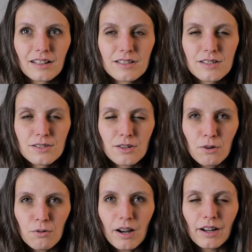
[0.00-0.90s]

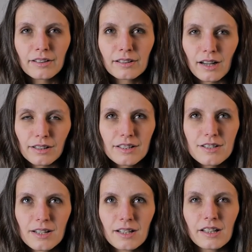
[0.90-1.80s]
so
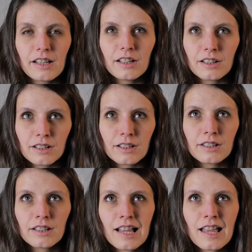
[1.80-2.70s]
unconditionally
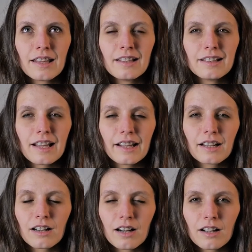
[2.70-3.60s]
good that I
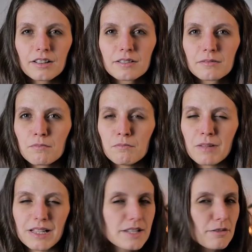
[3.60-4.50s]
can't
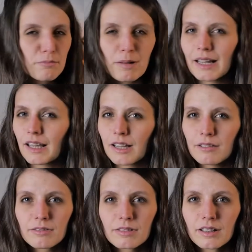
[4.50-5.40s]
mess up my
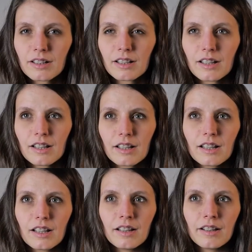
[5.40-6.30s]
life.
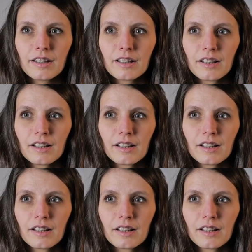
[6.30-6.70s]
Like,